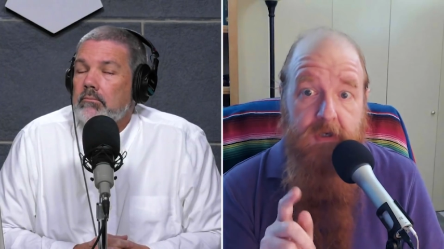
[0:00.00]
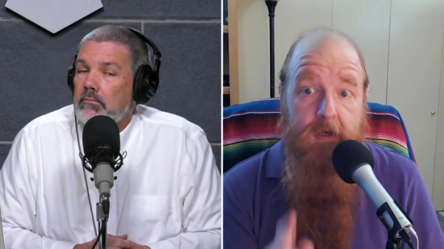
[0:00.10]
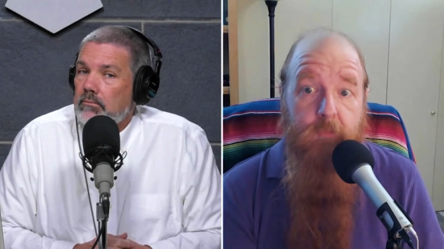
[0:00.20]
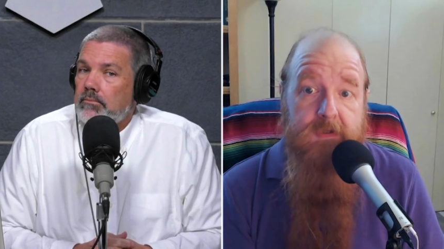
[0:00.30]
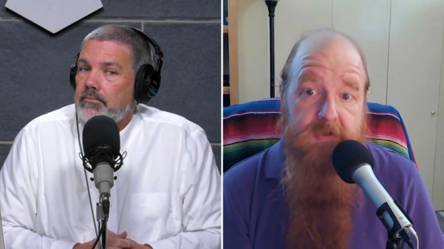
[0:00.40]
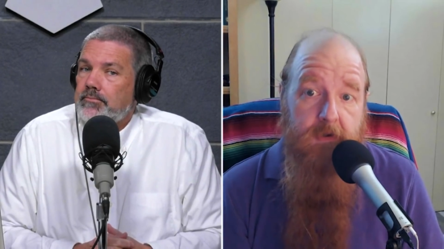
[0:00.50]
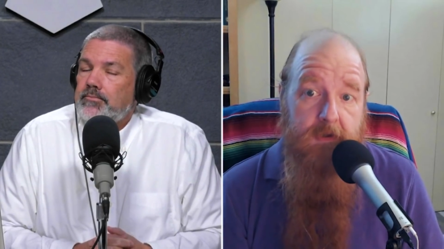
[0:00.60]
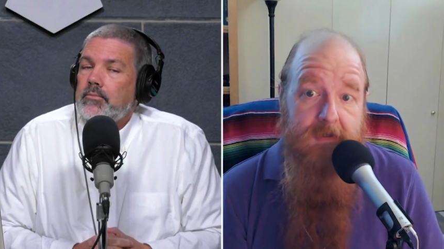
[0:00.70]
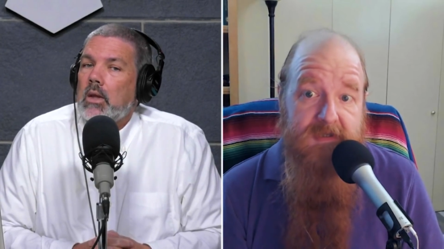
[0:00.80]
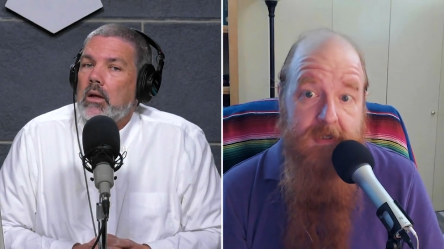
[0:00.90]
Speaker 1: like we saw
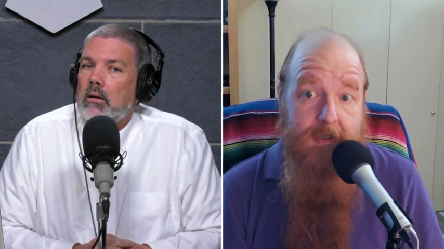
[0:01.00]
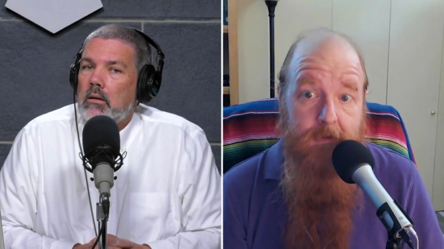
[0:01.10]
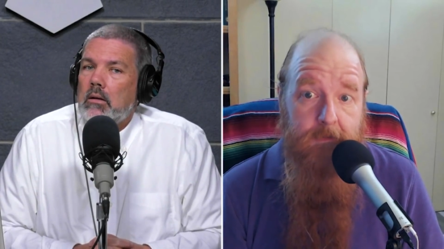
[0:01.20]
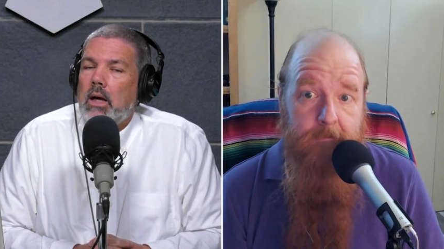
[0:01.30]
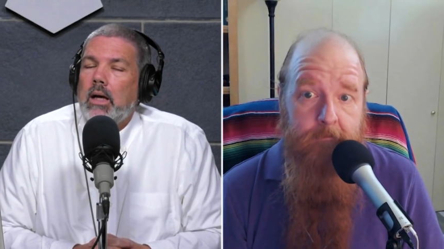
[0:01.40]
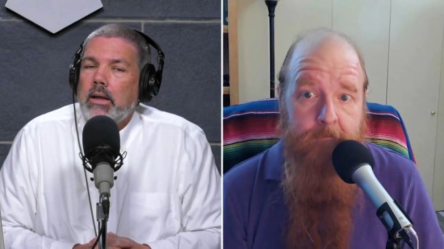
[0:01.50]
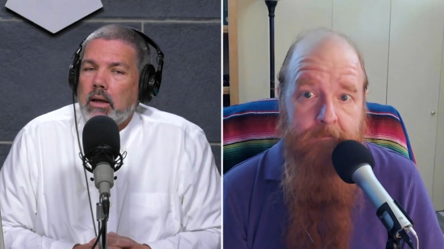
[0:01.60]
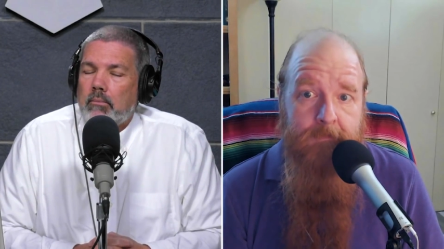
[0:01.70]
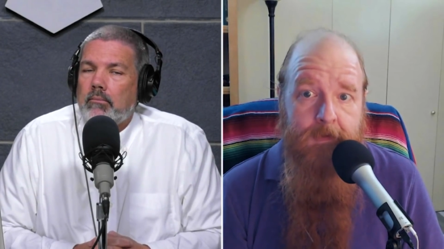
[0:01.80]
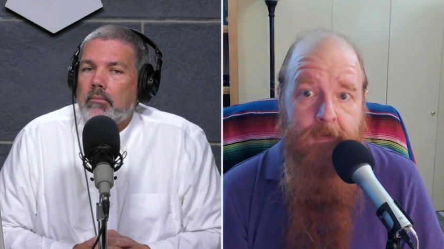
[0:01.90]
in Ezekiel.
Speaker 2: Ah, uh,
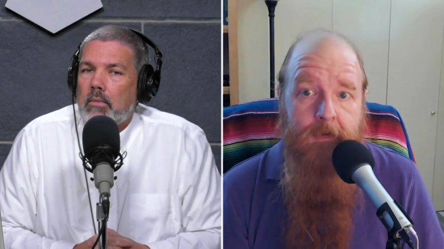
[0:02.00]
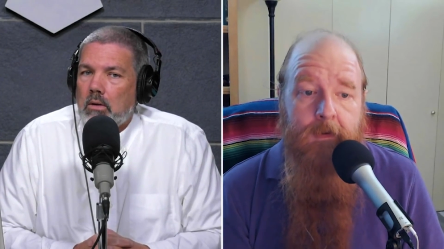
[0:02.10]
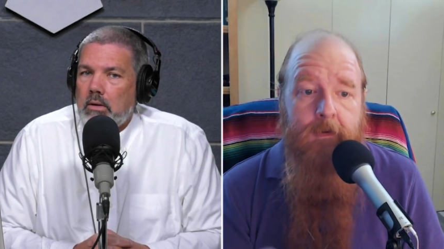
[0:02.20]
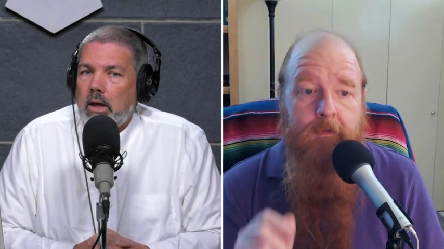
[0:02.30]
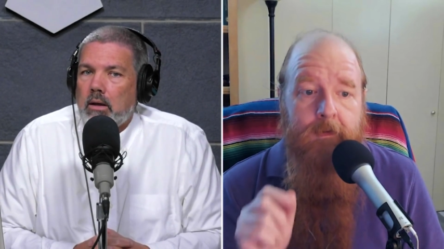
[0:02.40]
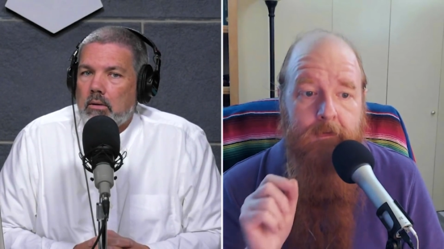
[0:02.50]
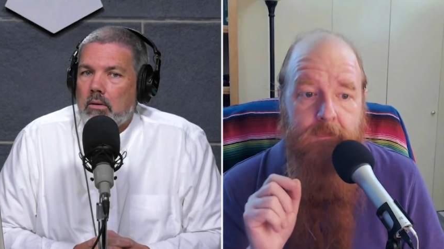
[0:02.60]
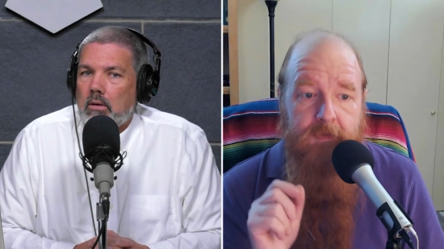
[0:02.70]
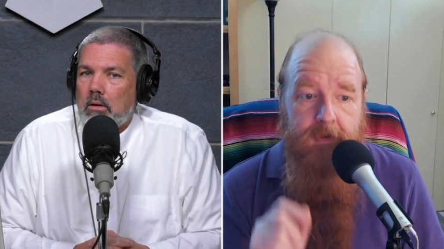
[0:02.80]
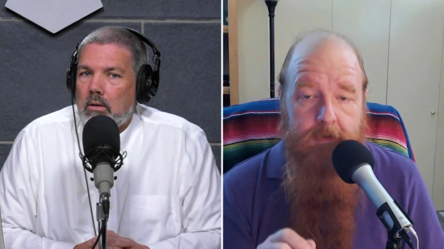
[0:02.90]
yeah. Okay.
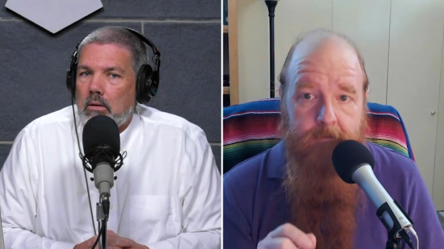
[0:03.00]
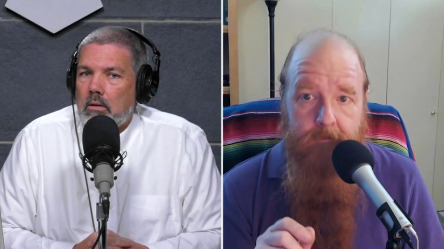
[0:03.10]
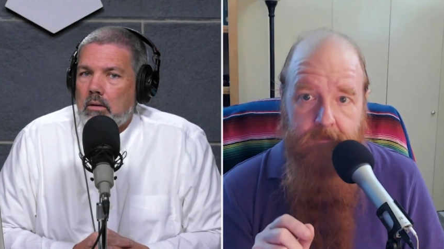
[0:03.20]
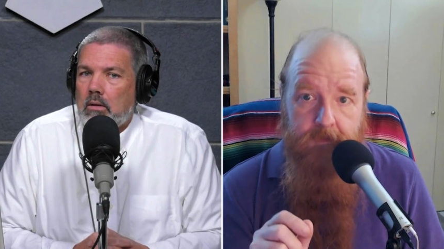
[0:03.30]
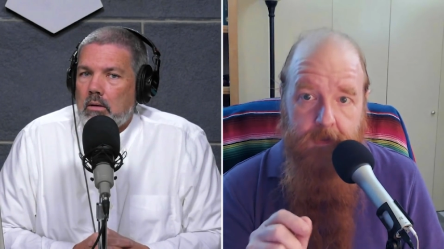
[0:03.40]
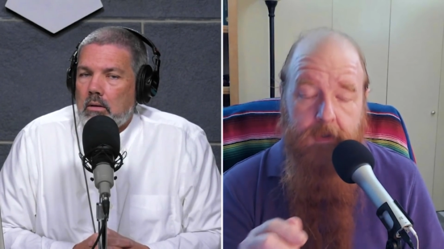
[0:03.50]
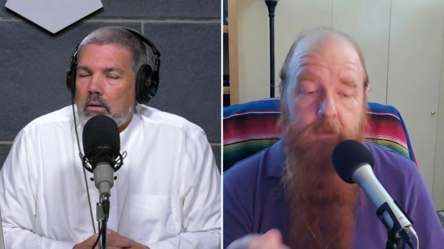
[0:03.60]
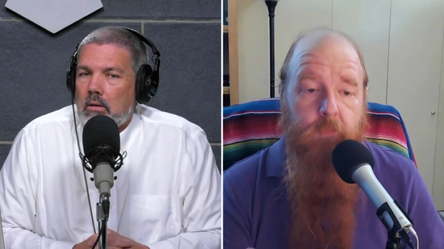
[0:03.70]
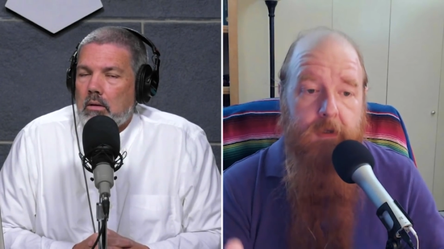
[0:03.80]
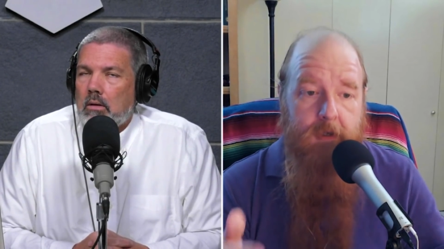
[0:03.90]
Speaker 1: Then,
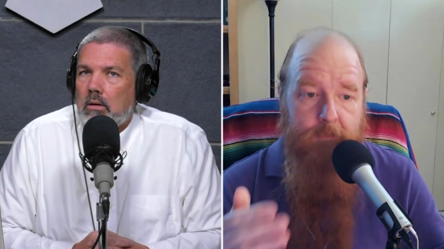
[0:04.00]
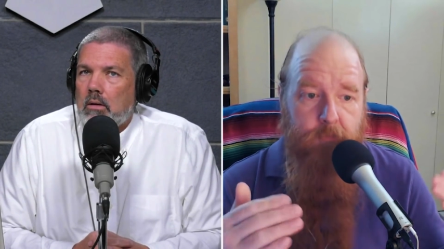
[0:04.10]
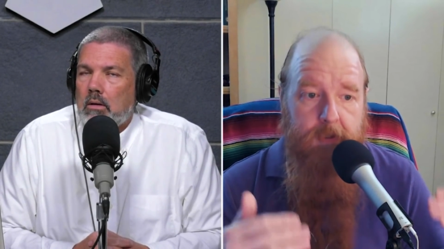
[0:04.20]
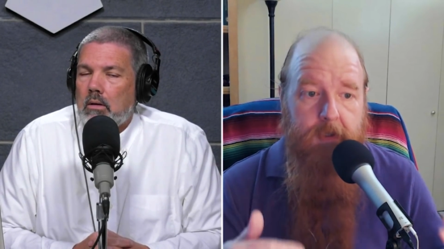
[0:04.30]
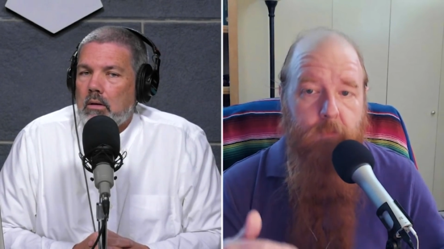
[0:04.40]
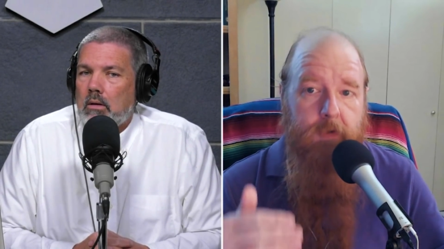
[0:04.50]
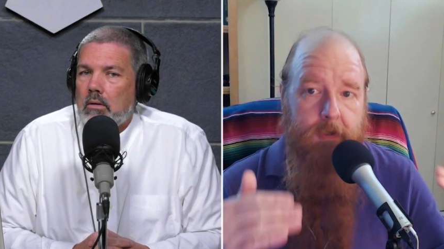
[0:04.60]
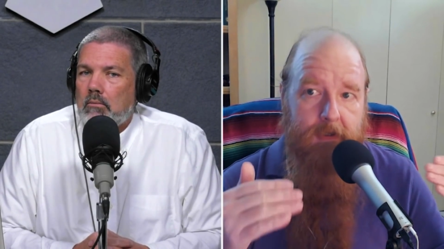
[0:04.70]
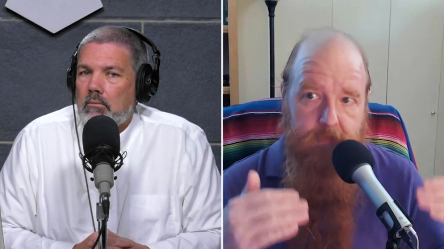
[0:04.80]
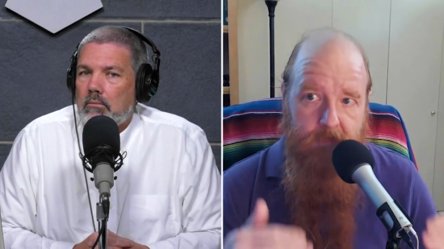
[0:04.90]
then we keep reading, we
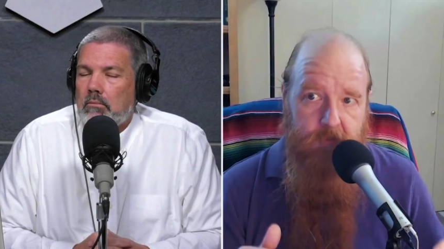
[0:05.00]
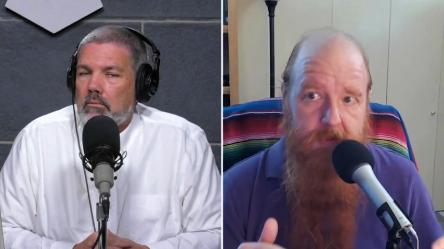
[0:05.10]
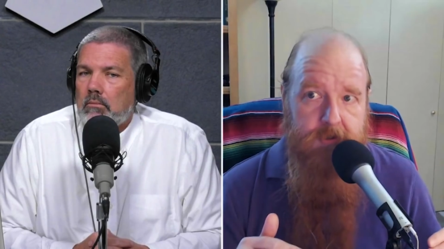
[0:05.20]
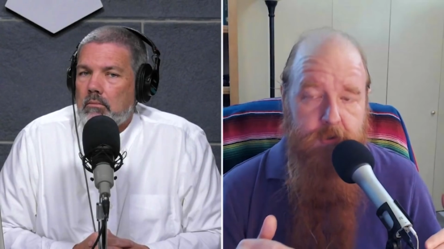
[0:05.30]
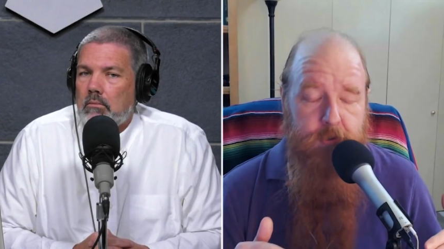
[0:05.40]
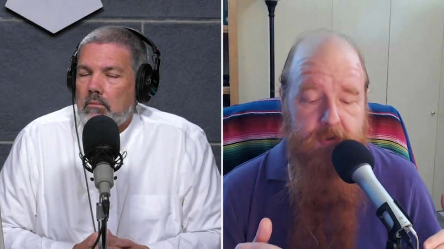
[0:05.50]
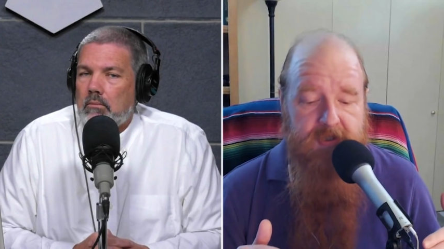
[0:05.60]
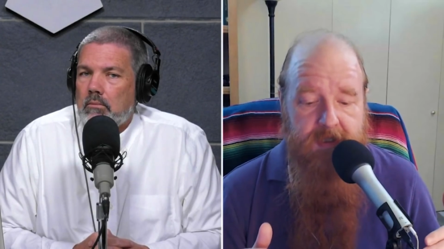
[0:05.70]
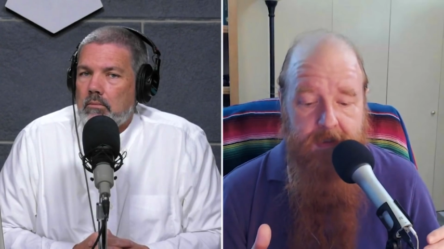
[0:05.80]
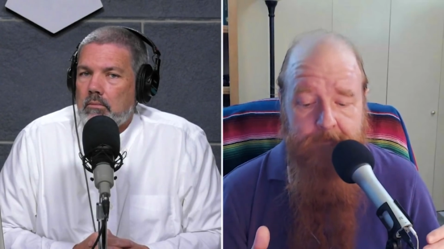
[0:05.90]
get to Revelation
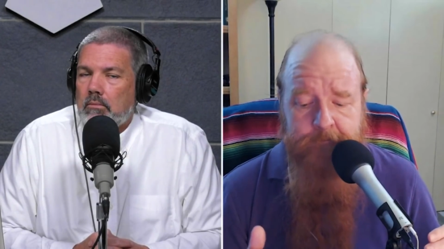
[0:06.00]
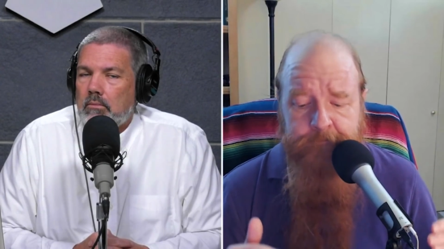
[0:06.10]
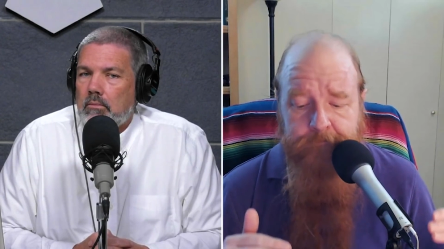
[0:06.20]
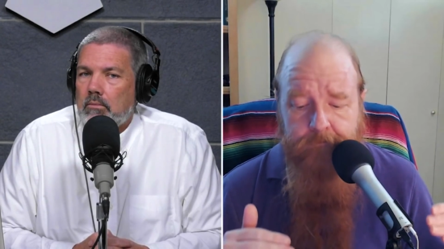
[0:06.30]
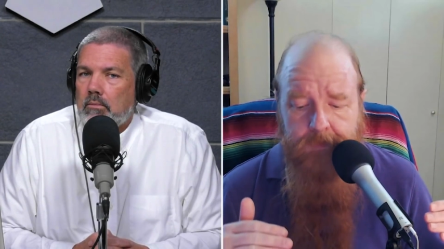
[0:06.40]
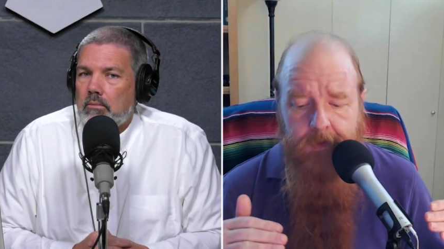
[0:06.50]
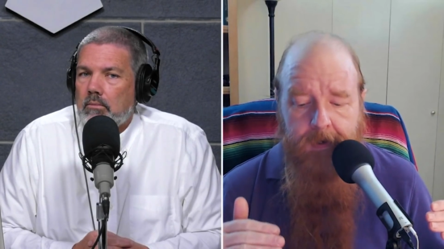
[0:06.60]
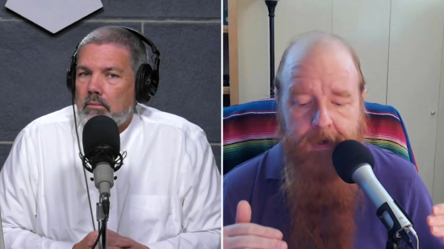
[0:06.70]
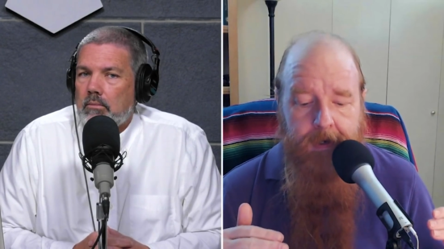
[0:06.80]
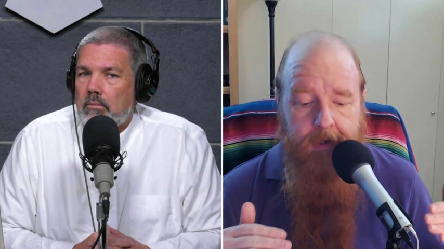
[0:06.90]
13,
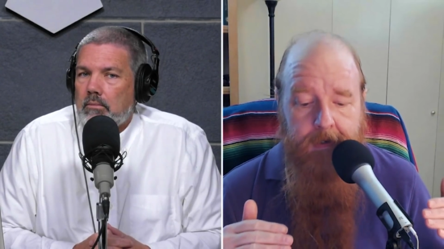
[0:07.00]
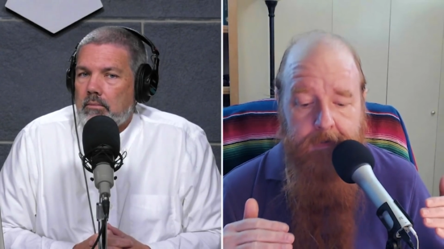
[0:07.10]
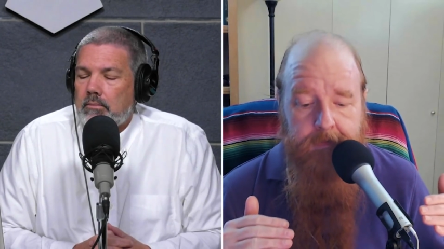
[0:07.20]
and